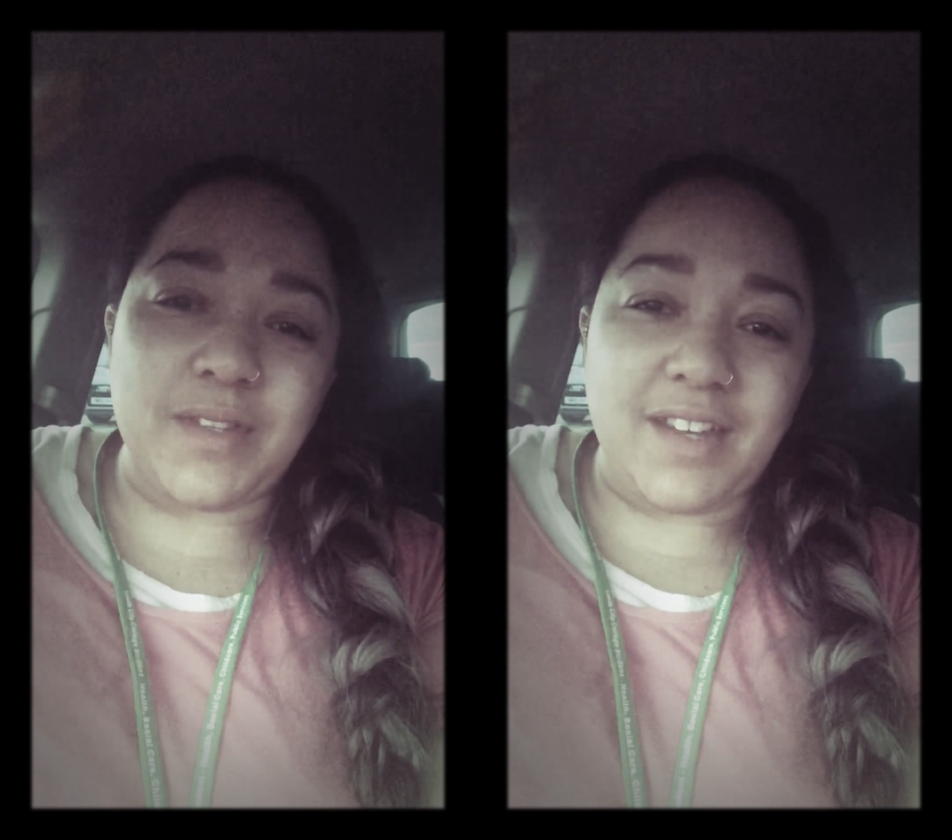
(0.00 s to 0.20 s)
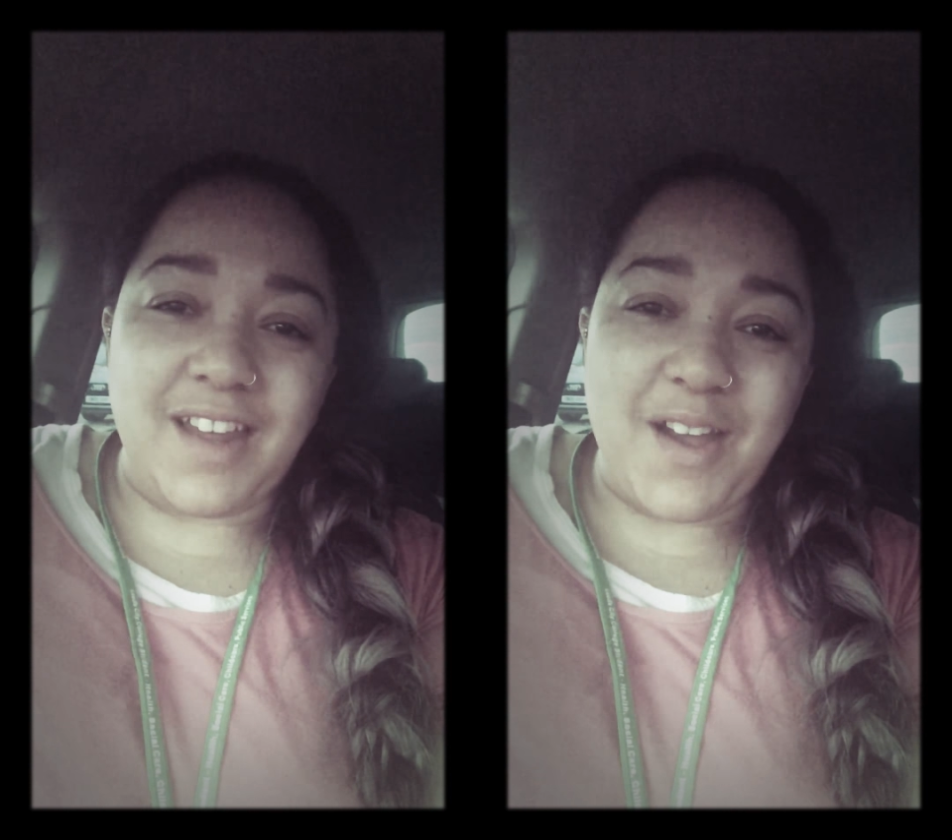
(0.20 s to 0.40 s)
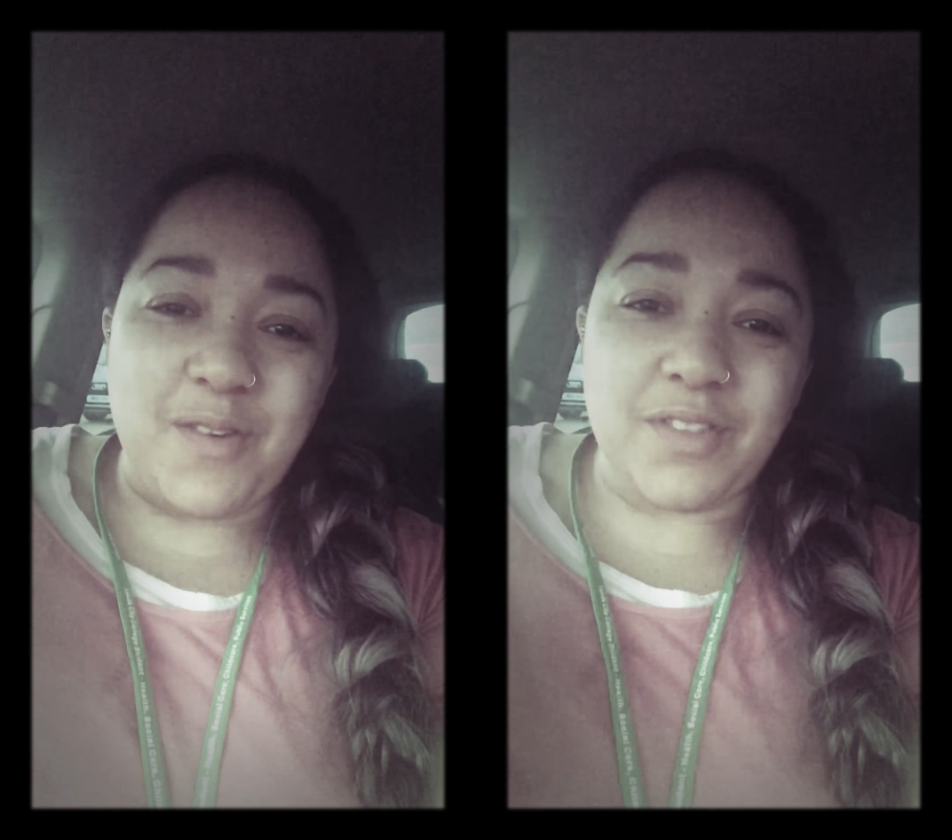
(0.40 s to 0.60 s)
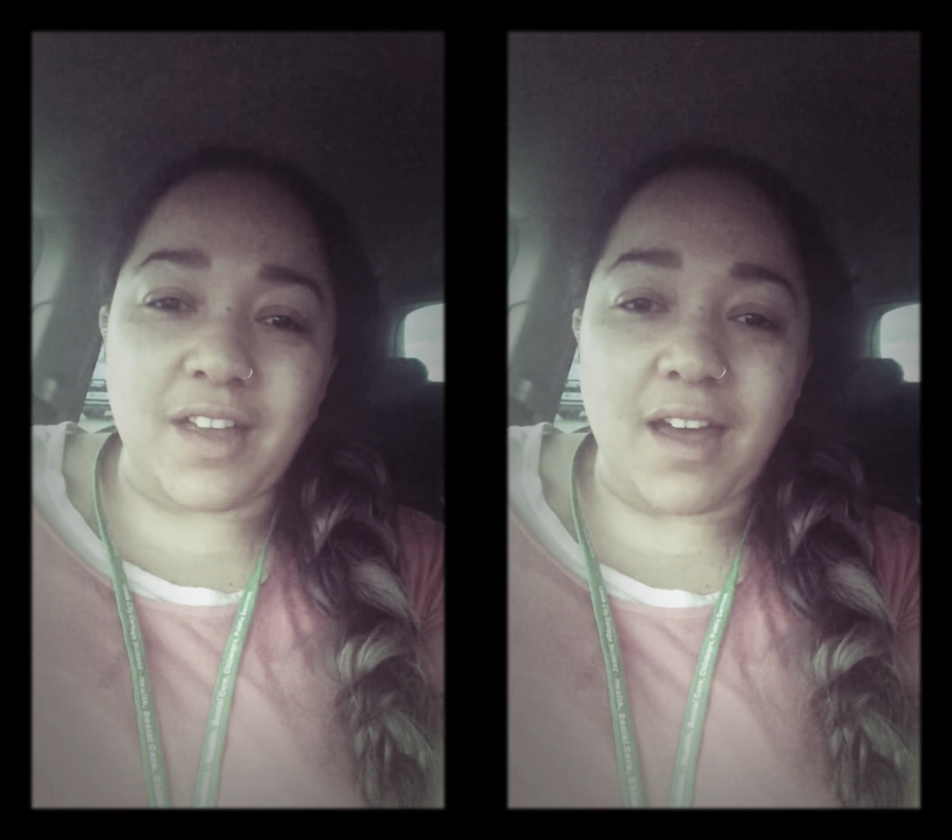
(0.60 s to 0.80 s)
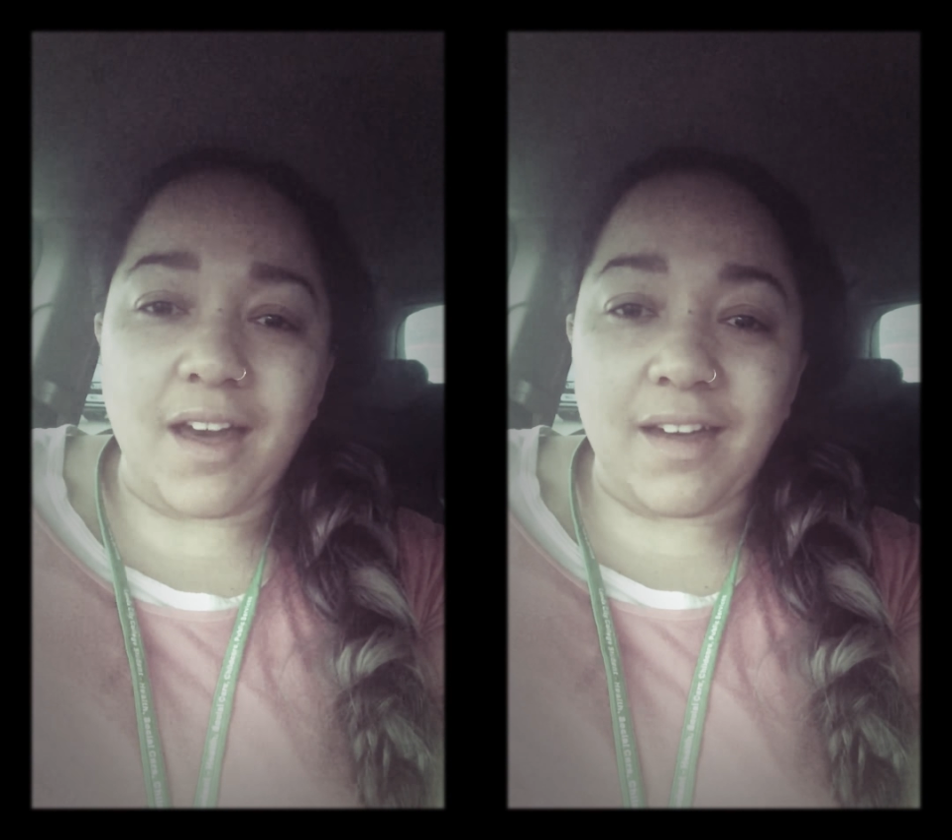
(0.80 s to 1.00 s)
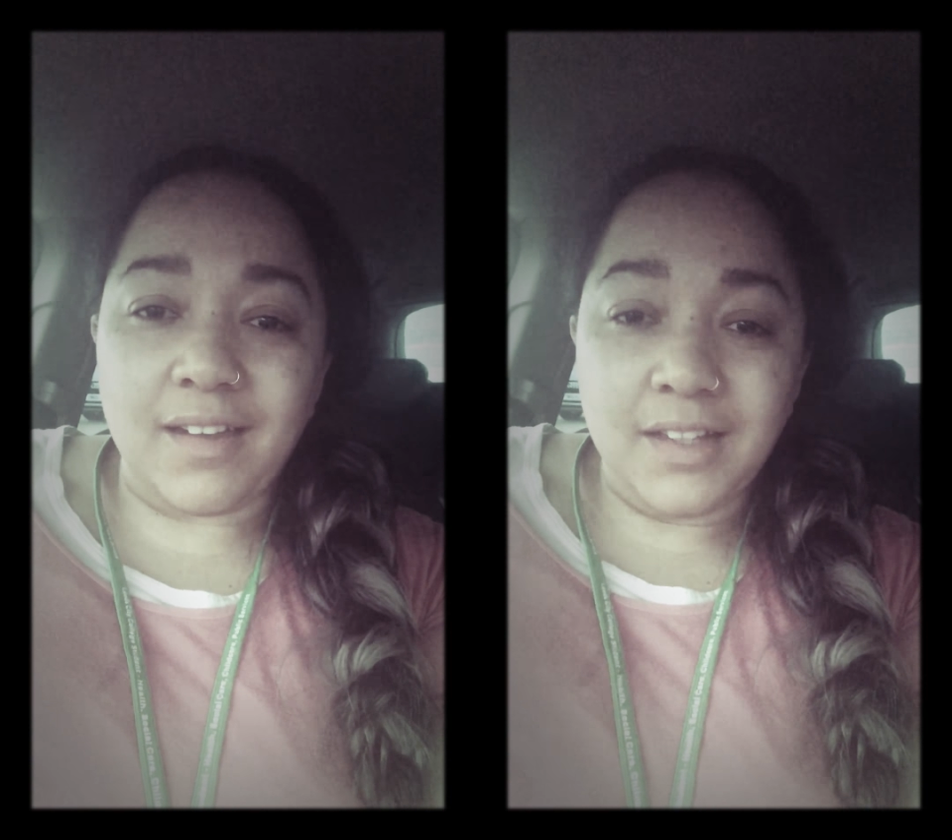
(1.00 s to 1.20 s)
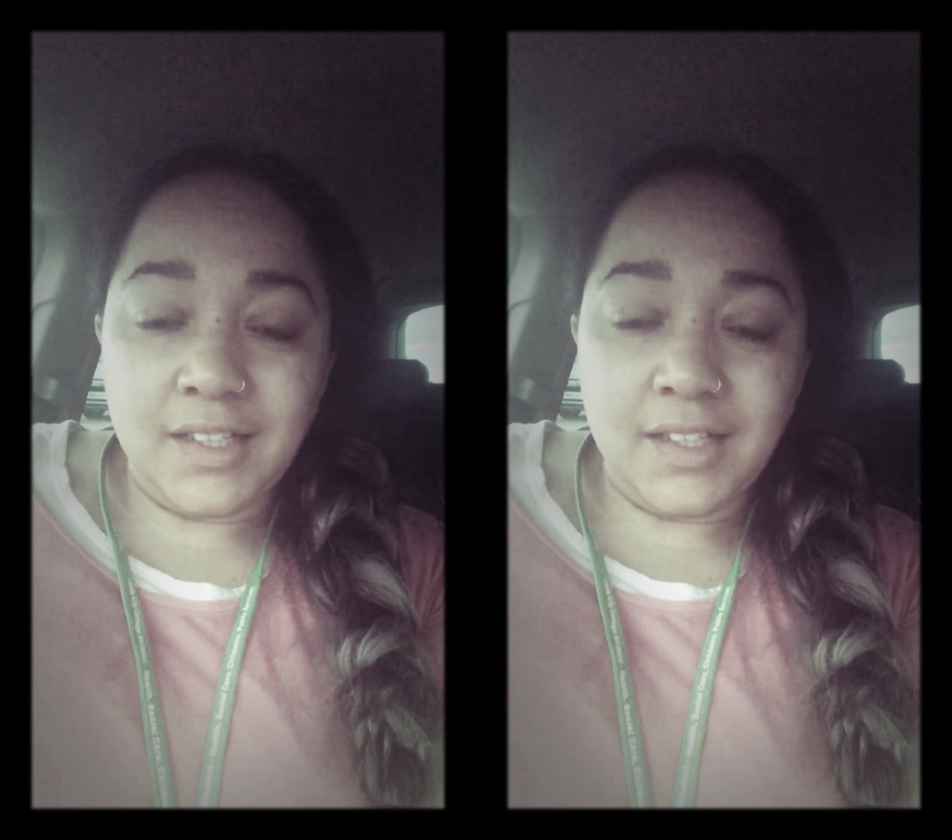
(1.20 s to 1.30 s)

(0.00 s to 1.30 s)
isn't it, over the car.